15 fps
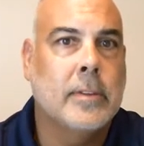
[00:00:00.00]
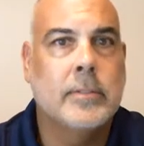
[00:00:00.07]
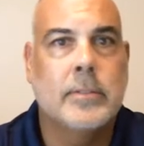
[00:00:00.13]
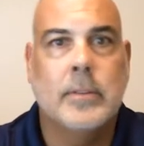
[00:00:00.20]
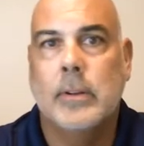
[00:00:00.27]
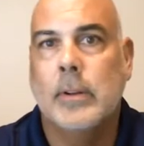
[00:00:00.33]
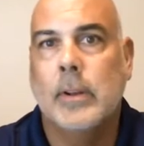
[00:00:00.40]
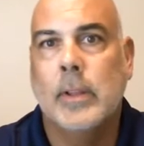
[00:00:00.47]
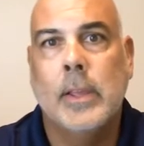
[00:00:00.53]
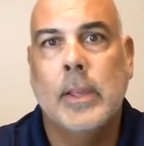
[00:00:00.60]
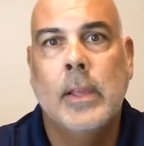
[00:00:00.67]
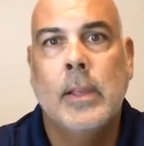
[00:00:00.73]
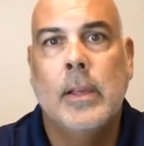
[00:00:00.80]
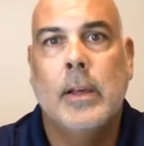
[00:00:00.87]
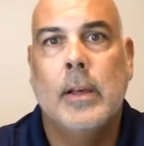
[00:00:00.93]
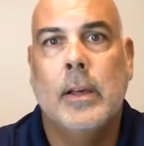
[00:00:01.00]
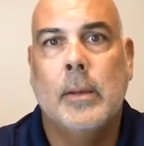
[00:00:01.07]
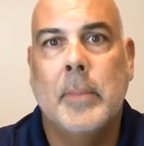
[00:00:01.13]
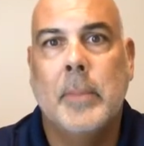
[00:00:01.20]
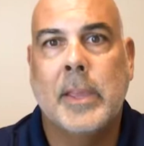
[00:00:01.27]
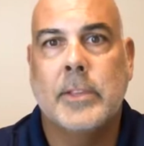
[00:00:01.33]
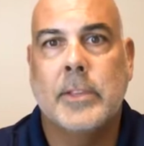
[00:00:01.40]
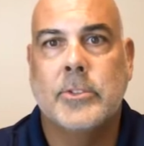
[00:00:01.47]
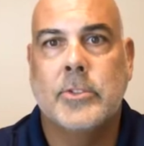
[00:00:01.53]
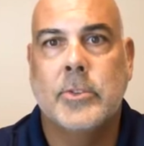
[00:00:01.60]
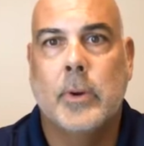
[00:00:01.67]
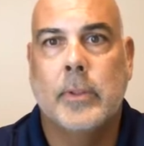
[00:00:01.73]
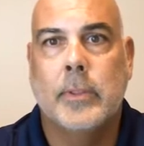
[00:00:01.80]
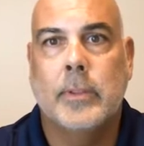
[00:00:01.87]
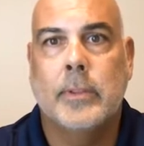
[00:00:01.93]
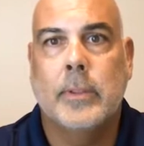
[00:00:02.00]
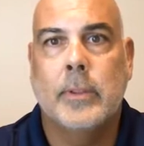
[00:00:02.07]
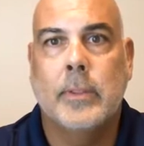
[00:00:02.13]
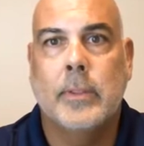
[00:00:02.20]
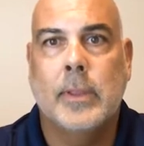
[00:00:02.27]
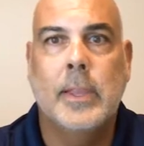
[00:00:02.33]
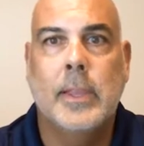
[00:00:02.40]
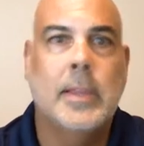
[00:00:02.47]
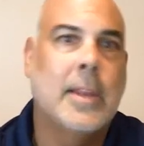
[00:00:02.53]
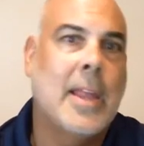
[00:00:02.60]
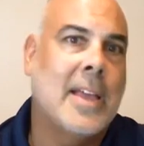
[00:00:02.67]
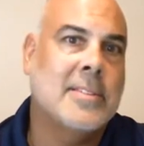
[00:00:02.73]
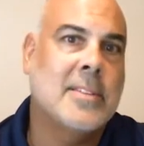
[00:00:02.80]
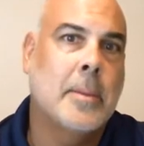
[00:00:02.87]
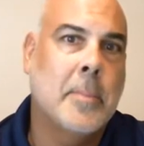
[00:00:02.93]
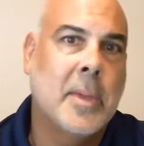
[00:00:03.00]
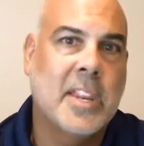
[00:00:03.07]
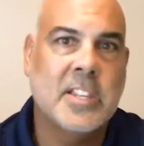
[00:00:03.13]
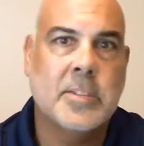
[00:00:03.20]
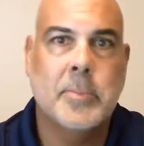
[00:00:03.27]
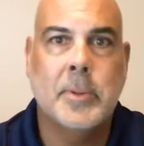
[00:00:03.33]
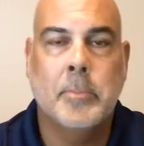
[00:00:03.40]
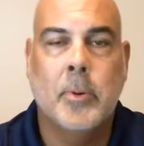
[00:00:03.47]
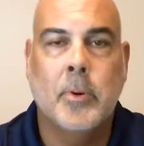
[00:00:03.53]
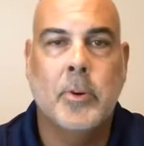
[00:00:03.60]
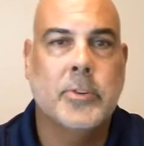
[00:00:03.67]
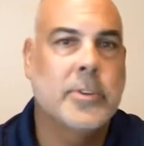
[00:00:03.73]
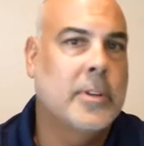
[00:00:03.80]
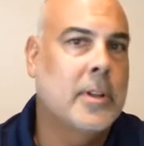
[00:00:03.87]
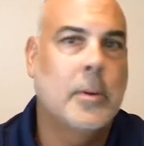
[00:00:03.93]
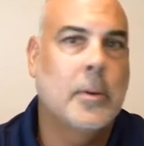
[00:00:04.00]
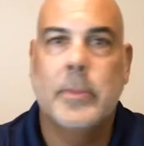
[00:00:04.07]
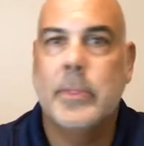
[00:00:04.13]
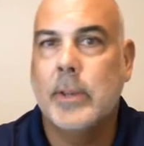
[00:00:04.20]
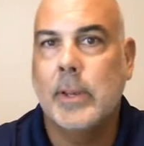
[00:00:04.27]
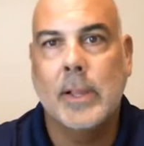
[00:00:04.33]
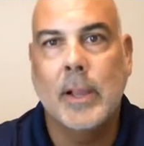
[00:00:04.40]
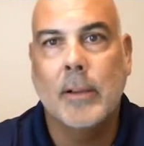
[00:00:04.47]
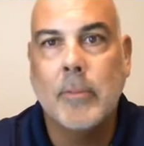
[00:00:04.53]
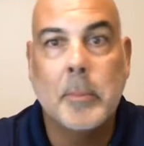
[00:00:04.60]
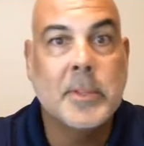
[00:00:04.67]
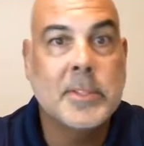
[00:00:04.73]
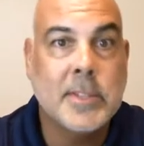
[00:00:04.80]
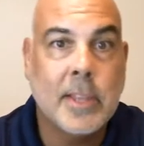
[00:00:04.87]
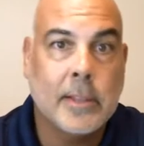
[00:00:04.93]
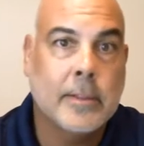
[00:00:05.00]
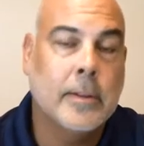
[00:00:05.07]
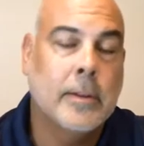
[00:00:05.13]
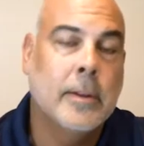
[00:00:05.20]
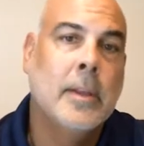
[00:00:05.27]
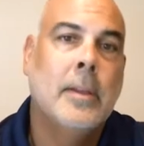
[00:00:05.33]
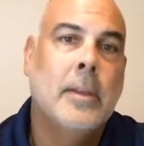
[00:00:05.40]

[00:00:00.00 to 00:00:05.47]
Certainly, uh, making sure that the, the key and asset management portion uh, within the government sector